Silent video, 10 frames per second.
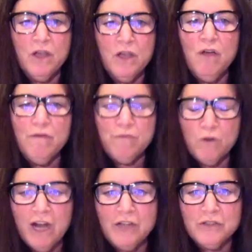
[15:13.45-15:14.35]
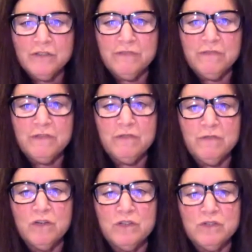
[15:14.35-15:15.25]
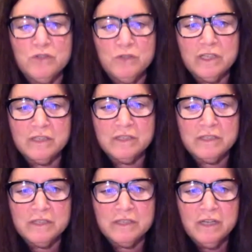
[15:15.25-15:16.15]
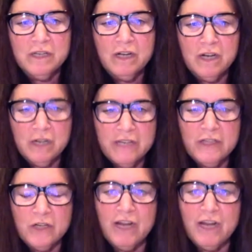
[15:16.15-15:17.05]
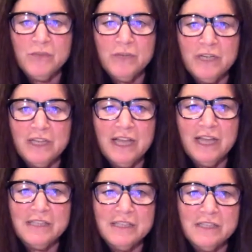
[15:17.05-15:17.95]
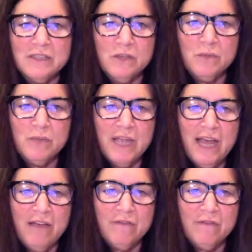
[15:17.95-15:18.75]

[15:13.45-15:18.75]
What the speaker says: 454 students are in their graduating class, and so we have,